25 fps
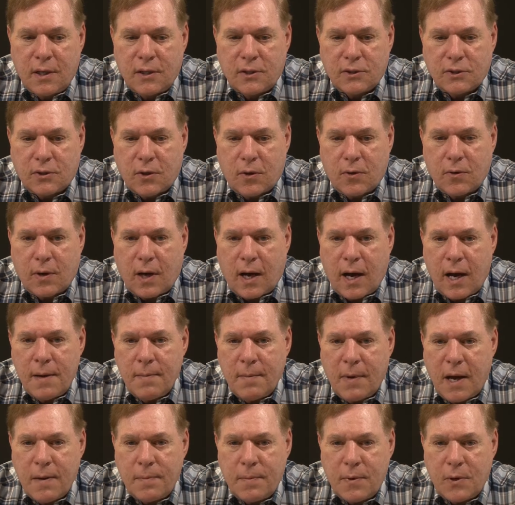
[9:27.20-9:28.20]
So I
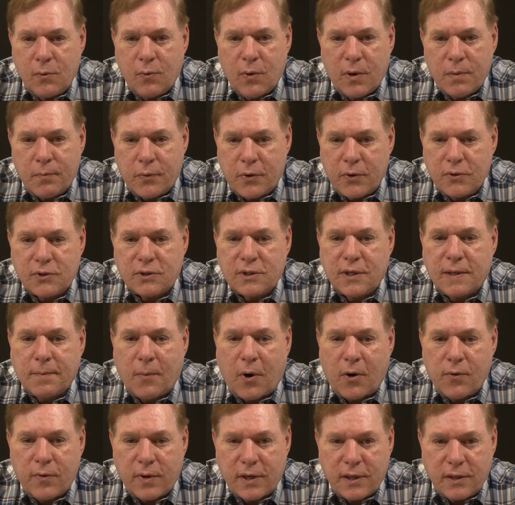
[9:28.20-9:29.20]
might be one person, I'm
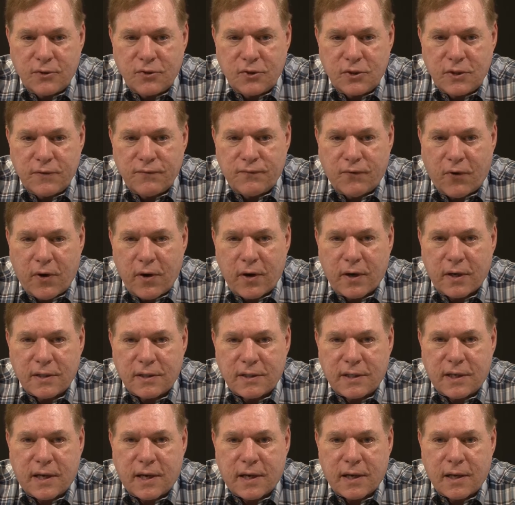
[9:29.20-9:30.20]
already a chief
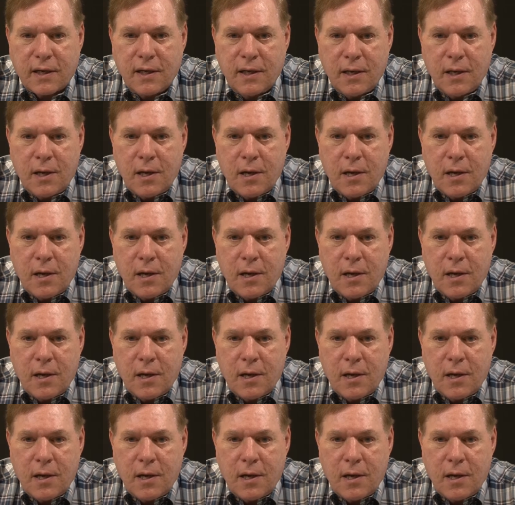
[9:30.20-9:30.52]
architect,